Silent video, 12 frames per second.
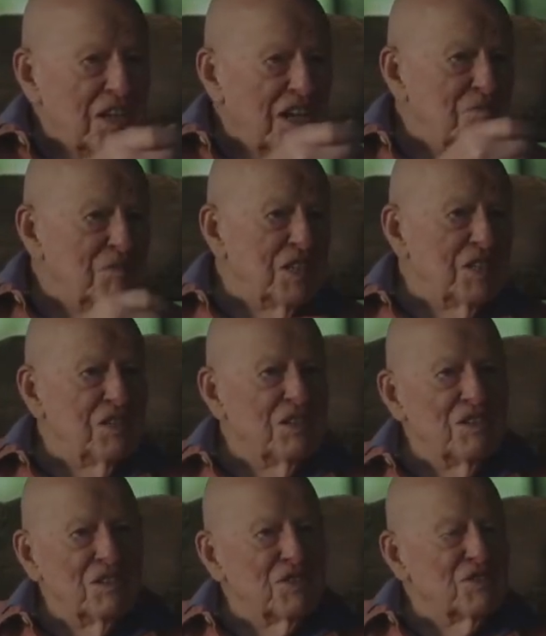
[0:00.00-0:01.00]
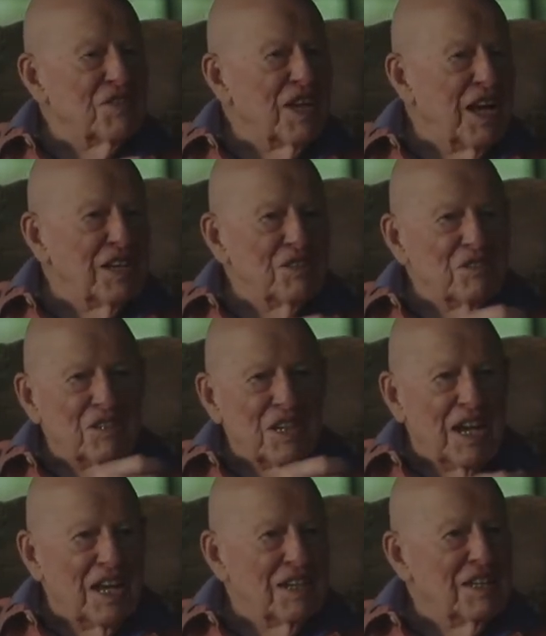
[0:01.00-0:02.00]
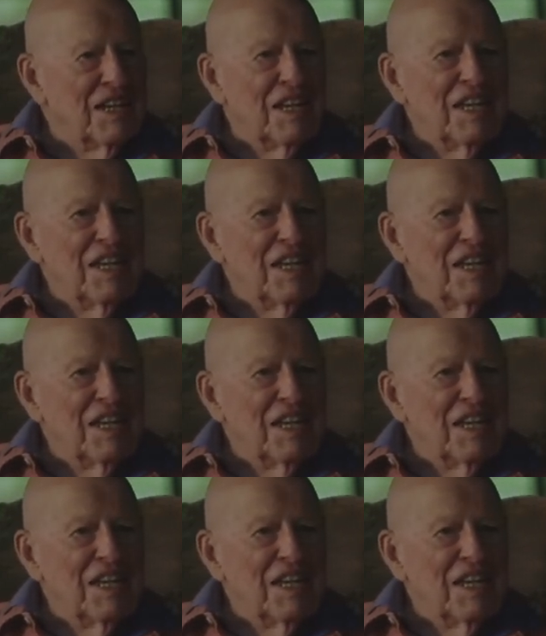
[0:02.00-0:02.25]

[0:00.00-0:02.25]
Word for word: gave me this fly you tied,